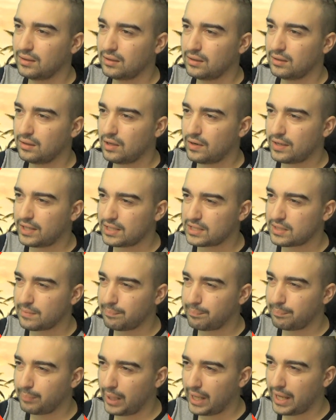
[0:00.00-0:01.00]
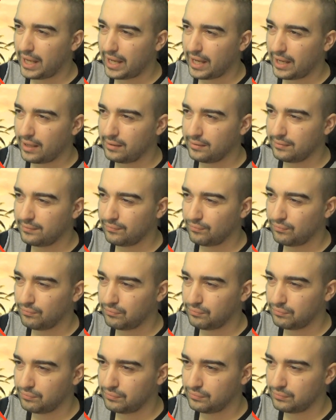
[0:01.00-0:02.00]
I reckon it's a bear
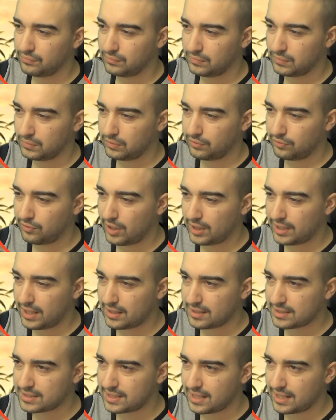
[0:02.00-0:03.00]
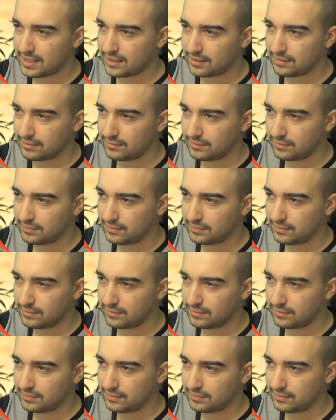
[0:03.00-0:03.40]
find out in a second.